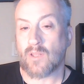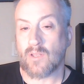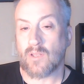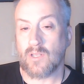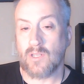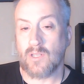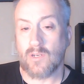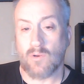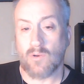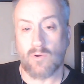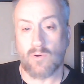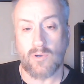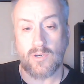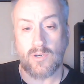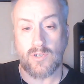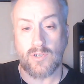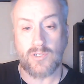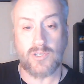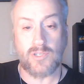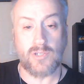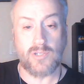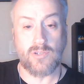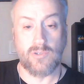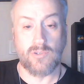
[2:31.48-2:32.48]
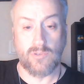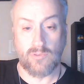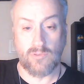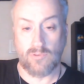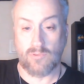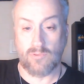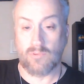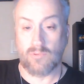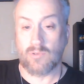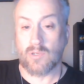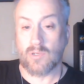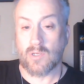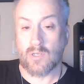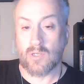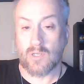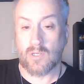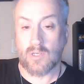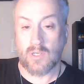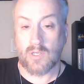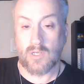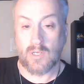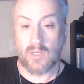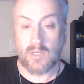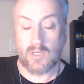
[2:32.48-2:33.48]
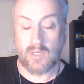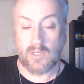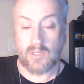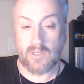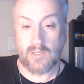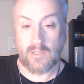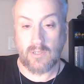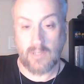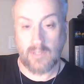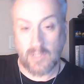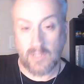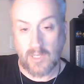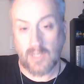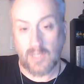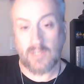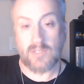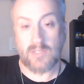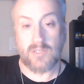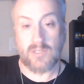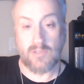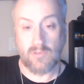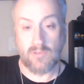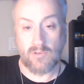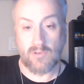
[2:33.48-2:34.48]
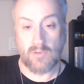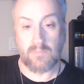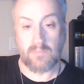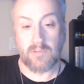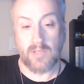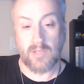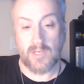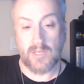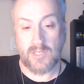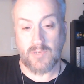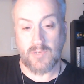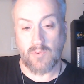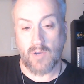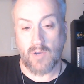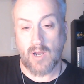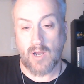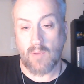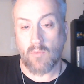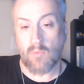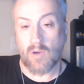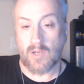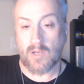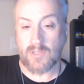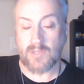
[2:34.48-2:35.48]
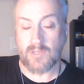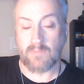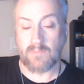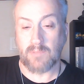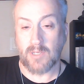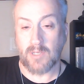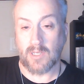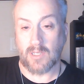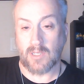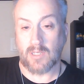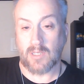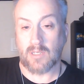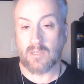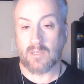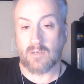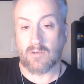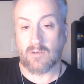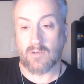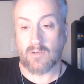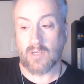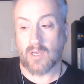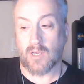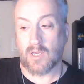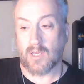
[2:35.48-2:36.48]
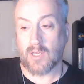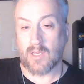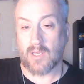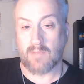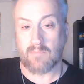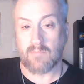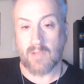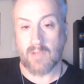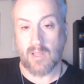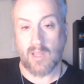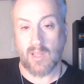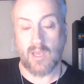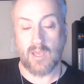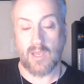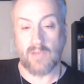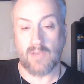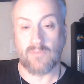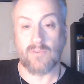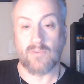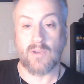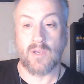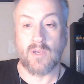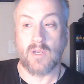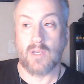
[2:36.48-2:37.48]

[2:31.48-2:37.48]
in order to get to a place where I want to be, okay, in my life.